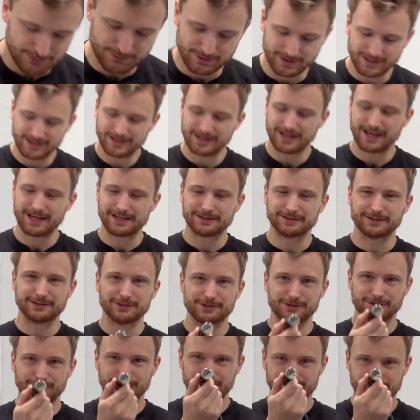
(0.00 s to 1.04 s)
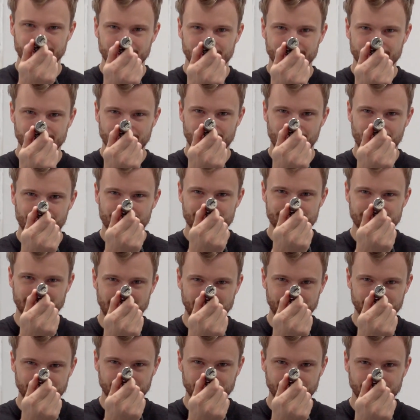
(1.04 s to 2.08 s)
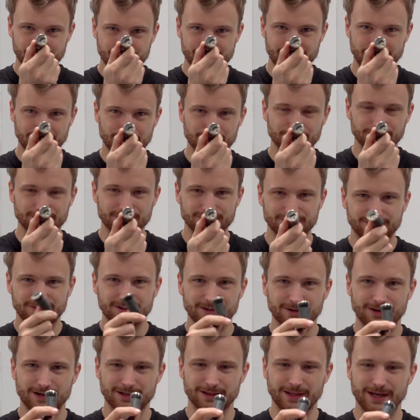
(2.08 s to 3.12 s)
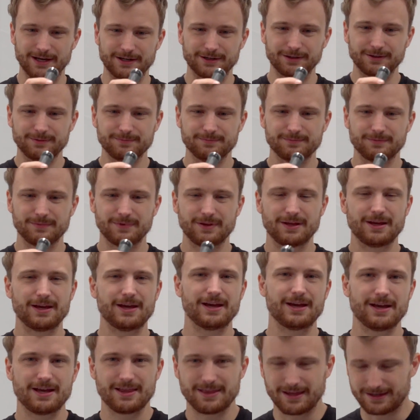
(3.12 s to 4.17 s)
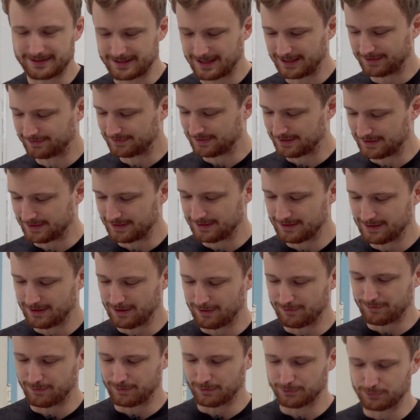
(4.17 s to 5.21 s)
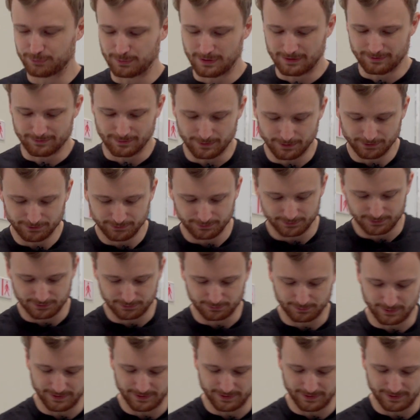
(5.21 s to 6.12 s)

You get a little car adapter that goes in the cigarette lighter, that takes in a full twelve volts, which is